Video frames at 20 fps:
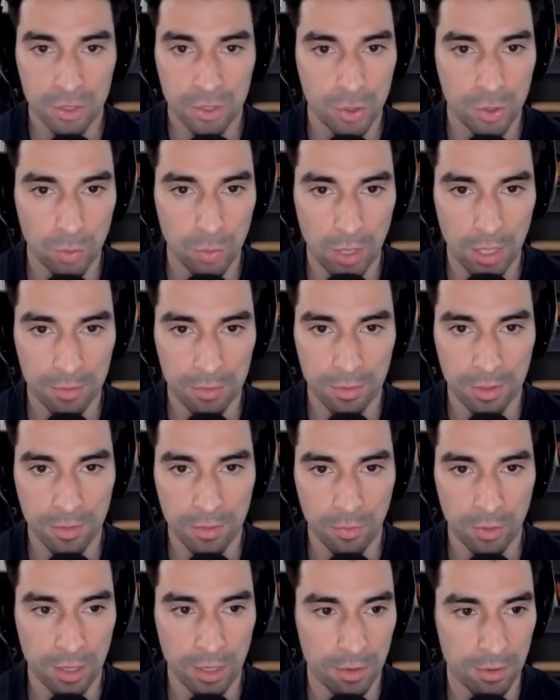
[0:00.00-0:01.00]
200,
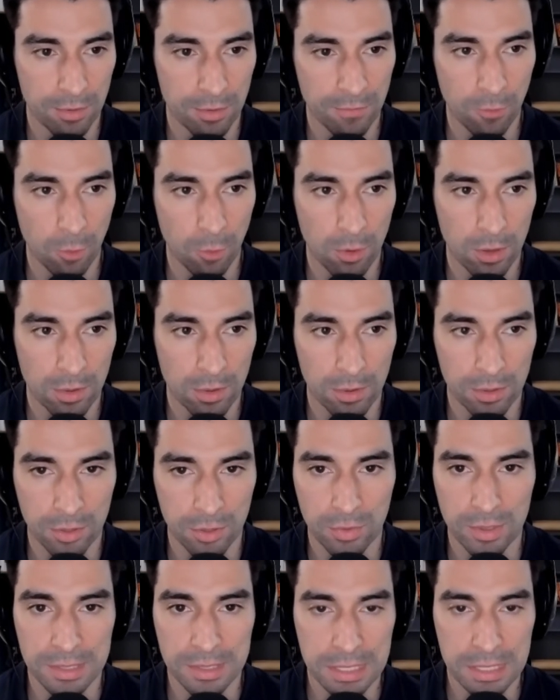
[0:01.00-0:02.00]
300, 400
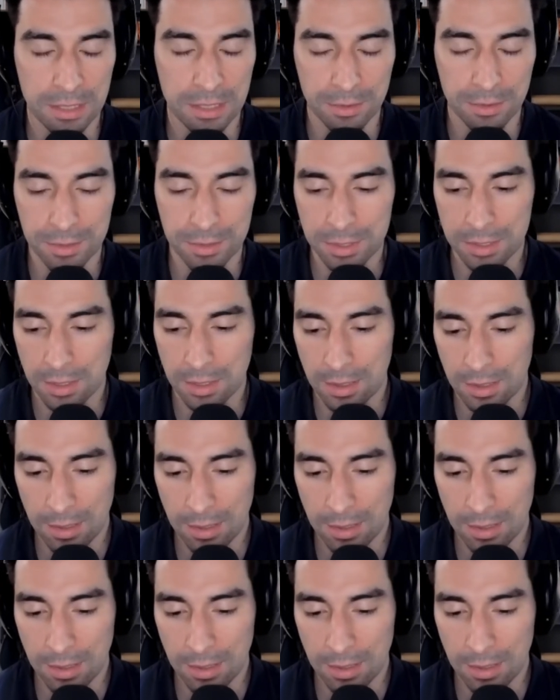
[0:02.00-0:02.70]
unit deals.